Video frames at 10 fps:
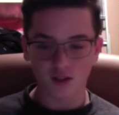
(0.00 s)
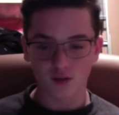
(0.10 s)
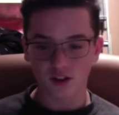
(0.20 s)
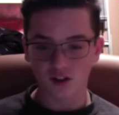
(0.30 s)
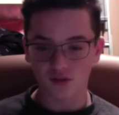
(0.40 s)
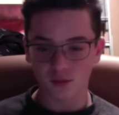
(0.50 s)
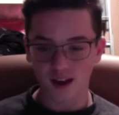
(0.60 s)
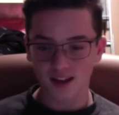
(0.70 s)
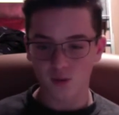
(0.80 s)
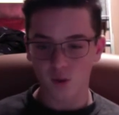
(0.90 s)
ranging from
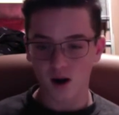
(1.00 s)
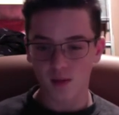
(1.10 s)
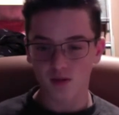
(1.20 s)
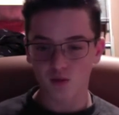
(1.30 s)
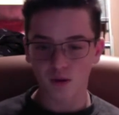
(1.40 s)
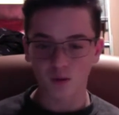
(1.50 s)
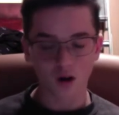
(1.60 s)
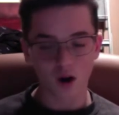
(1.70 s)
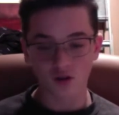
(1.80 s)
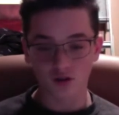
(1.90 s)
anywhere between
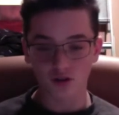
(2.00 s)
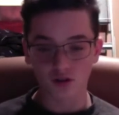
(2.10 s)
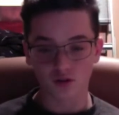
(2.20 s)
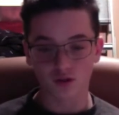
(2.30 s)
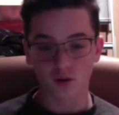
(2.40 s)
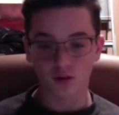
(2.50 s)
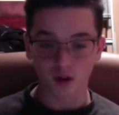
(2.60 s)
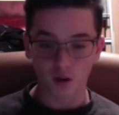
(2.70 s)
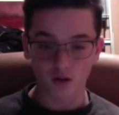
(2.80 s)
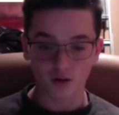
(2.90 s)
$100 to
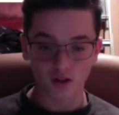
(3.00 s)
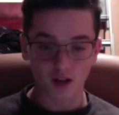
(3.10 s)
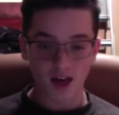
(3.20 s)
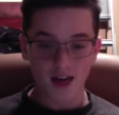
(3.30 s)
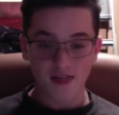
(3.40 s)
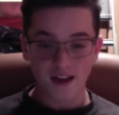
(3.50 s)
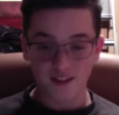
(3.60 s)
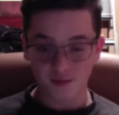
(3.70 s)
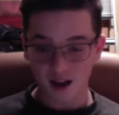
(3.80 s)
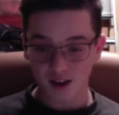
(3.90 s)
$200. That's a
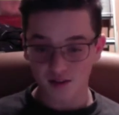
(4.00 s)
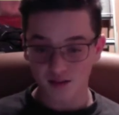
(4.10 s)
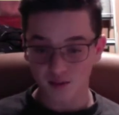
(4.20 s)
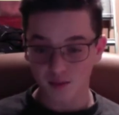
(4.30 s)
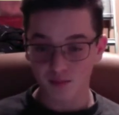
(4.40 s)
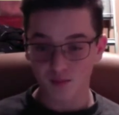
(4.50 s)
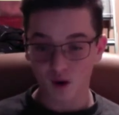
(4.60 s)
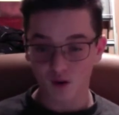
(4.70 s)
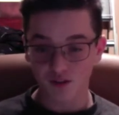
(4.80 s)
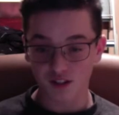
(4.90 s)
maximum
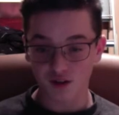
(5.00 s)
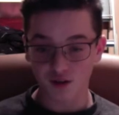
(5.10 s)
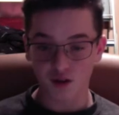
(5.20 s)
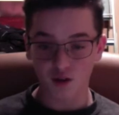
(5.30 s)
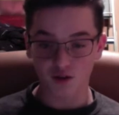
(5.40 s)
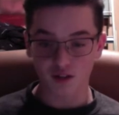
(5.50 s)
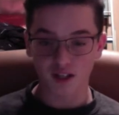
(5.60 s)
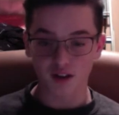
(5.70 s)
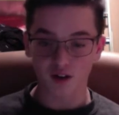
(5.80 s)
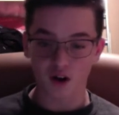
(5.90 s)
of $600 a
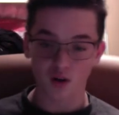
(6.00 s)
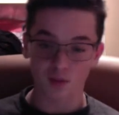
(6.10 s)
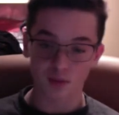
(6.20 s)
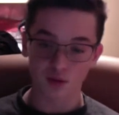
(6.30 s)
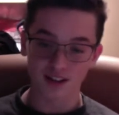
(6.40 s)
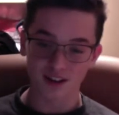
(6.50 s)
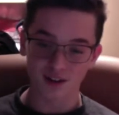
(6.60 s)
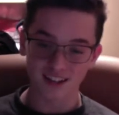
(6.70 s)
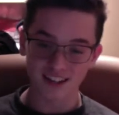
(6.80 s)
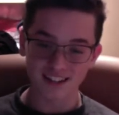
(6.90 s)
year on boots that could
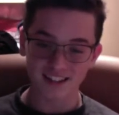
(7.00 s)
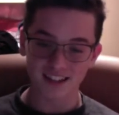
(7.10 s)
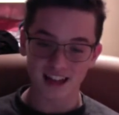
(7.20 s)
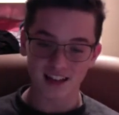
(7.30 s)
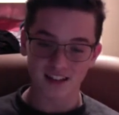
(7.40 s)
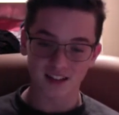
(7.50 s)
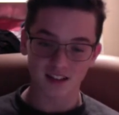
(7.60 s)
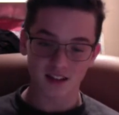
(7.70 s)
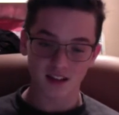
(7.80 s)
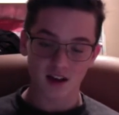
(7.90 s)
easily last
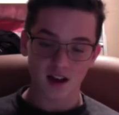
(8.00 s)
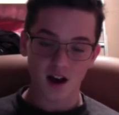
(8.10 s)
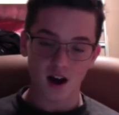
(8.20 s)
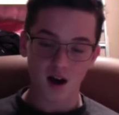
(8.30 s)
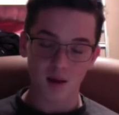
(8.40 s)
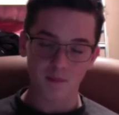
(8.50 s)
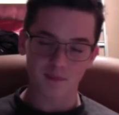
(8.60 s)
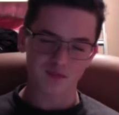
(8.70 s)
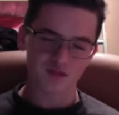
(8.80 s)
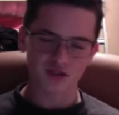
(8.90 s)

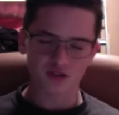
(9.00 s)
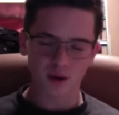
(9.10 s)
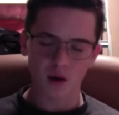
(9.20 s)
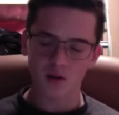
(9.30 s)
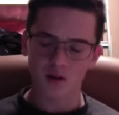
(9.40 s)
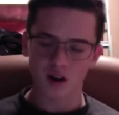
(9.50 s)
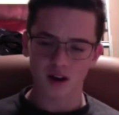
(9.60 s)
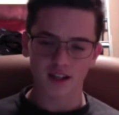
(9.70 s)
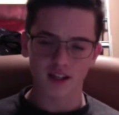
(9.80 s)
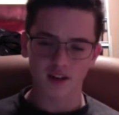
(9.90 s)
just about a
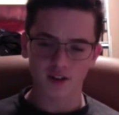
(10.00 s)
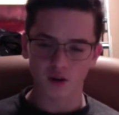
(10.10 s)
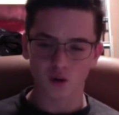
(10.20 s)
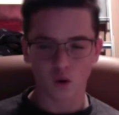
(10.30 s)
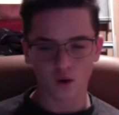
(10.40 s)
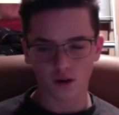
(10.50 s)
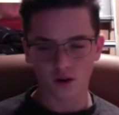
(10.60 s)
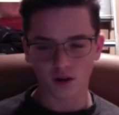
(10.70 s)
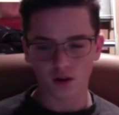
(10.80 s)
year and a quarter.